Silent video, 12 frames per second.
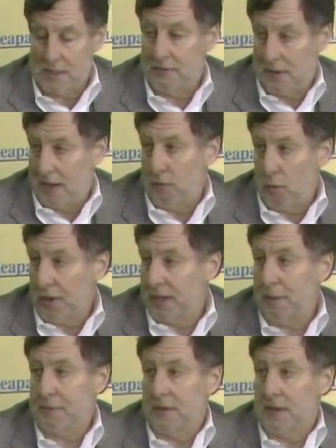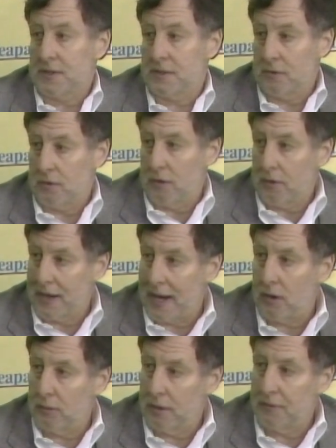have woken up to this and are
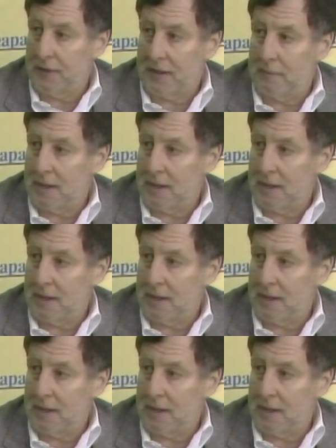now thinking